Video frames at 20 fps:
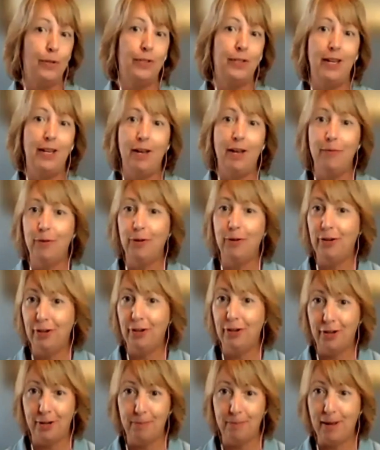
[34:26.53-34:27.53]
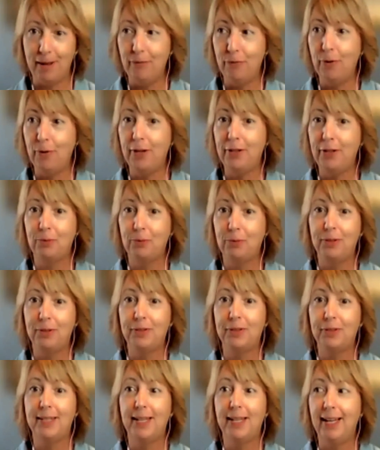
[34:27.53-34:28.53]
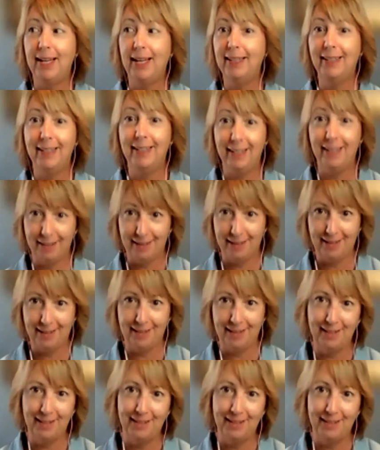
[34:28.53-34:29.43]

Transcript: never heard. My voice was silenced.